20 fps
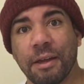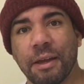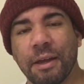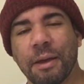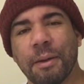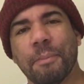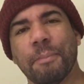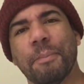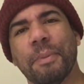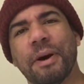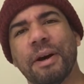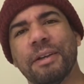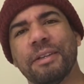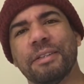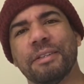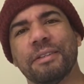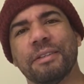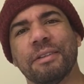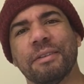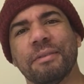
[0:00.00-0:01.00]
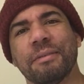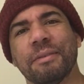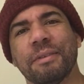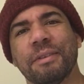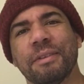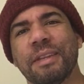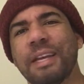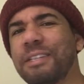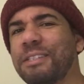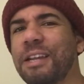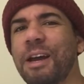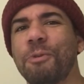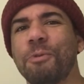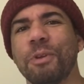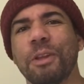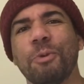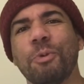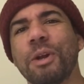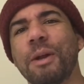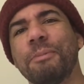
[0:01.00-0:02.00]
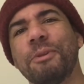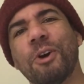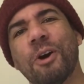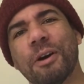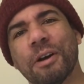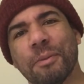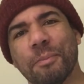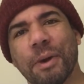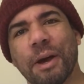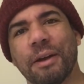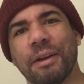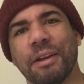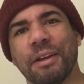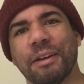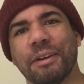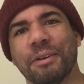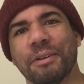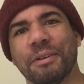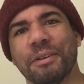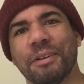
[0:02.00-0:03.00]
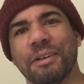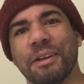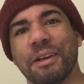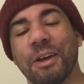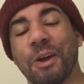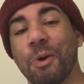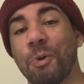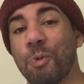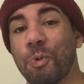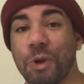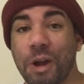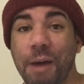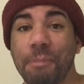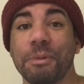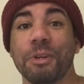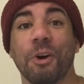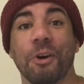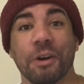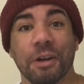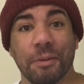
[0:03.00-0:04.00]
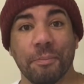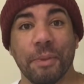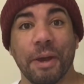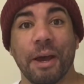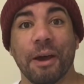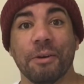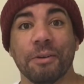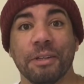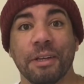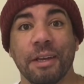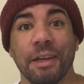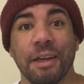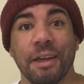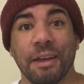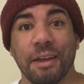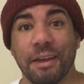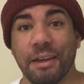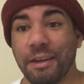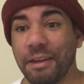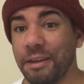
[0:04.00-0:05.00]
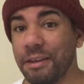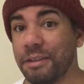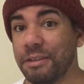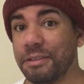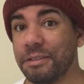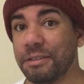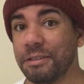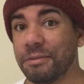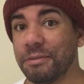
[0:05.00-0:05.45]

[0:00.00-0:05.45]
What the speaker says: But that's not really what I'm talking about here. What I'm talking about is